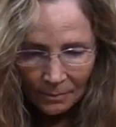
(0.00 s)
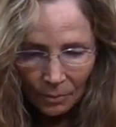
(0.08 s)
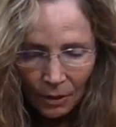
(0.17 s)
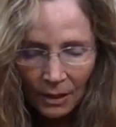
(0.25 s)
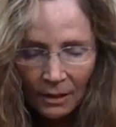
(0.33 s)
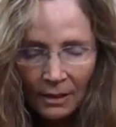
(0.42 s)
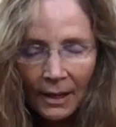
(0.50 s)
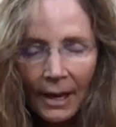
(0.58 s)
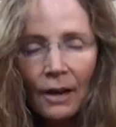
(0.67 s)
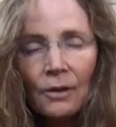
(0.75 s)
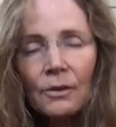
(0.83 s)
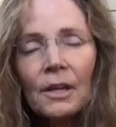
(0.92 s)
breathing
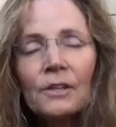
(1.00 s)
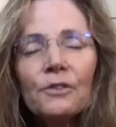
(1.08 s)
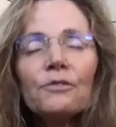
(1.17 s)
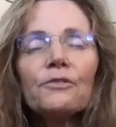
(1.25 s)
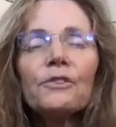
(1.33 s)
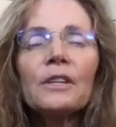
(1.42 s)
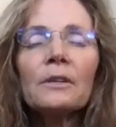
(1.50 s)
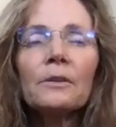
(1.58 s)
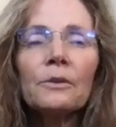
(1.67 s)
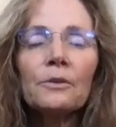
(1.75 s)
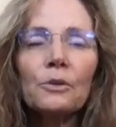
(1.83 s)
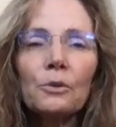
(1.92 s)
out. Can you
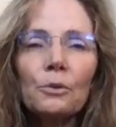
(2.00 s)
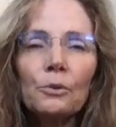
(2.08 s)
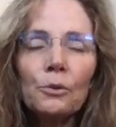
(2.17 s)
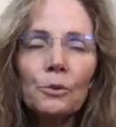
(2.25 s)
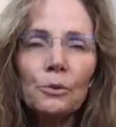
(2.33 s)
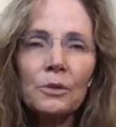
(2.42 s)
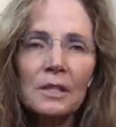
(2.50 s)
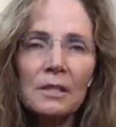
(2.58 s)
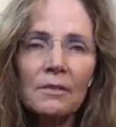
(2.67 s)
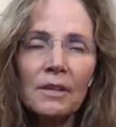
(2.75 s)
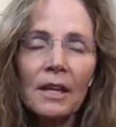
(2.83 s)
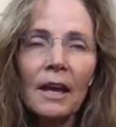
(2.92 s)
feel the coolness
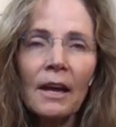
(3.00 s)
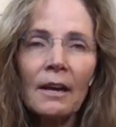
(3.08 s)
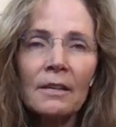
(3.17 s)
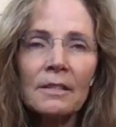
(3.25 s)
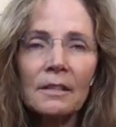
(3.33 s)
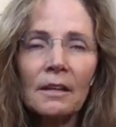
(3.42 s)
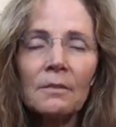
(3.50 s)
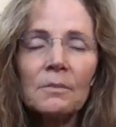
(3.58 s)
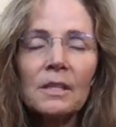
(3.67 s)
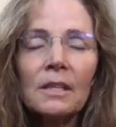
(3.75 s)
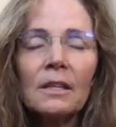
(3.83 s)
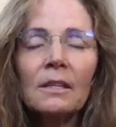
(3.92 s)
of the air as it
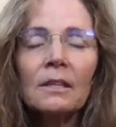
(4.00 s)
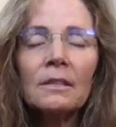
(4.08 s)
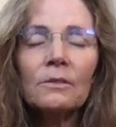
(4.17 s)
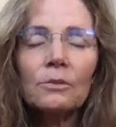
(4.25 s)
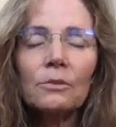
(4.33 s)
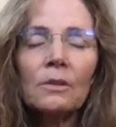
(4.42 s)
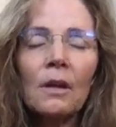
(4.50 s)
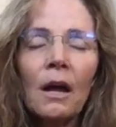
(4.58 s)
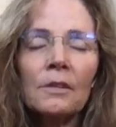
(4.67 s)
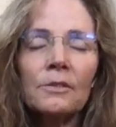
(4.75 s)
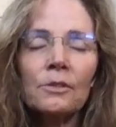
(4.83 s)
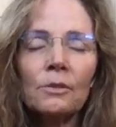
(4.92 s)
comes in through the
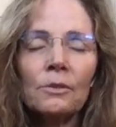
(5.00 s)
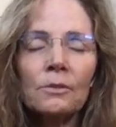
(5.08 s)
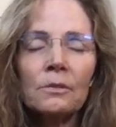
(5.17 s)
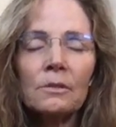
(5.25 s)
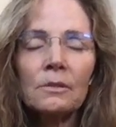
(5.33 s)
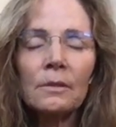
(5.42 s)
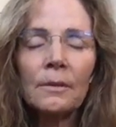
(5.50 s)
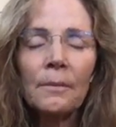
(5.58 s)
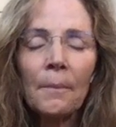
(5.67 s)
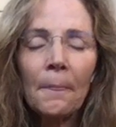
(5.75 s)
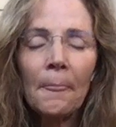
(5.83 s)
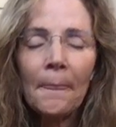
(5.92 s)
nostrils?
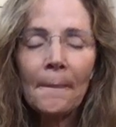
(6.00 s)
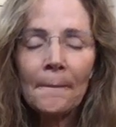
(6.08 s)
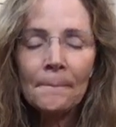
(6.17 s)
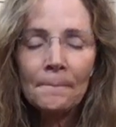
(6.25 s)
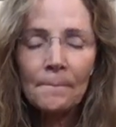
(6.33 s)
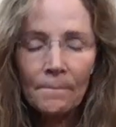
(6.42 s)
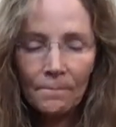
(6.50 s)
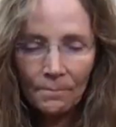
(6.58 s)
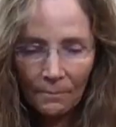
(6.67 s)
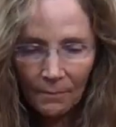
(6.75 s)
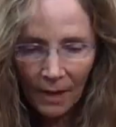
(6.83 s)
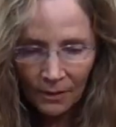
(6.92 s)

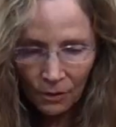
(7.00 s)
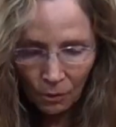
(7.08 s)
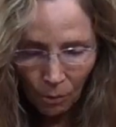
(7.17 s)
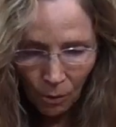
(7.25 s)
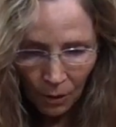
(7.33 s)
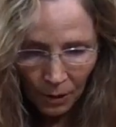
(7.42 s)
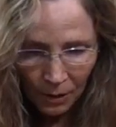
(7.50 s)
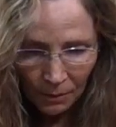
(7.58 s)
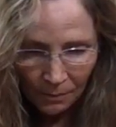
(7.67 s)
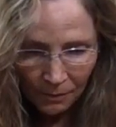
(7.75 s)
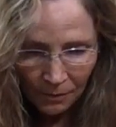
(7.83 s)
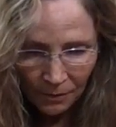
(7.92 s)
And the
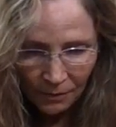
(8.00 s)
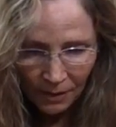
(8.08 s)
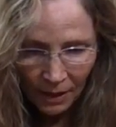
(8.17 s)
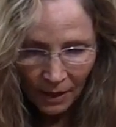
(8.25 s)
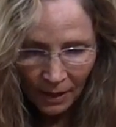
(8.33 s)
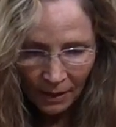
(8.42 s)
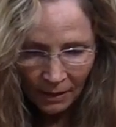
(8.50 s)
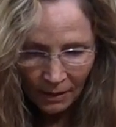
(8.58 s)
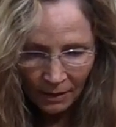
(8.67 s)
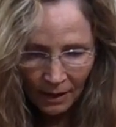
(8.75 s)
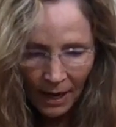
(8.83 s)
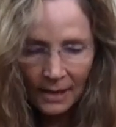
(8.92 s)
warmth of the
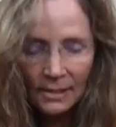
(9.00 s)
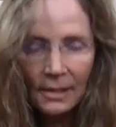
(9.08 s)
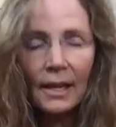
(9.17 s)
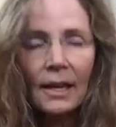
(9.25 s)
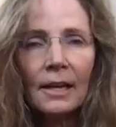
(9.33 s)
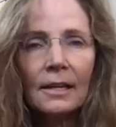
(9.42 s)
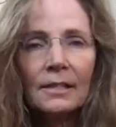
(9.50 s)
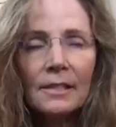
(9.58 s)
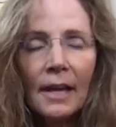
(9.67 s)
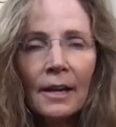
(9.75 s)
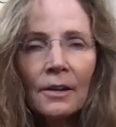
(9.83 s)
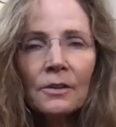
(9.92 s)
air as it
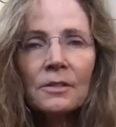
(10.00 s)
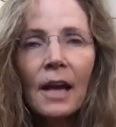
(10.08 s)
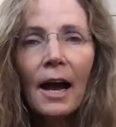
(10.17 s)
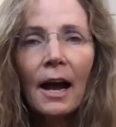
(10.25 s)
exhales